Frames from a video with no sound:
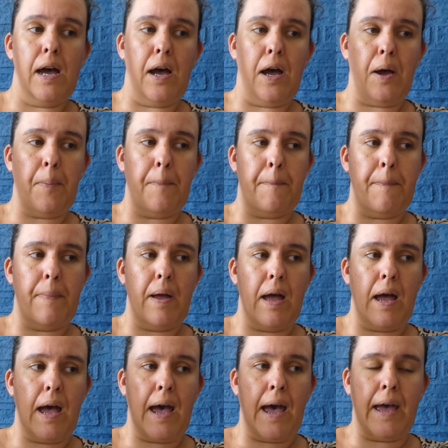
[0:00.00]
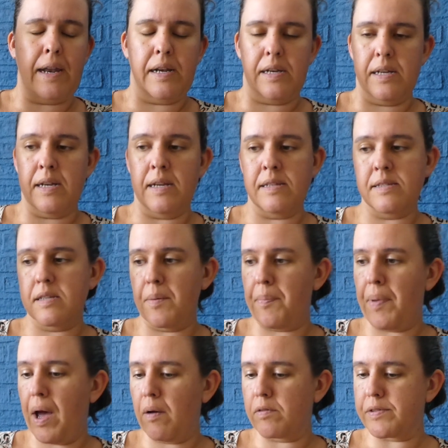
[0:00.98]
and it's
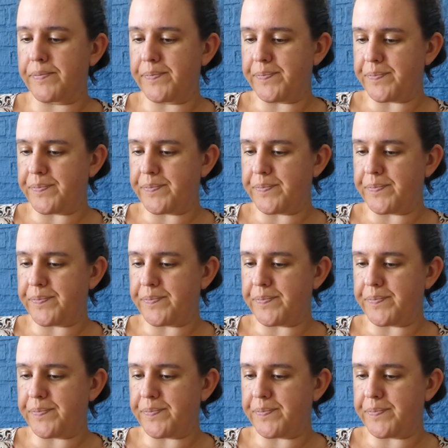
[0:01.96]
about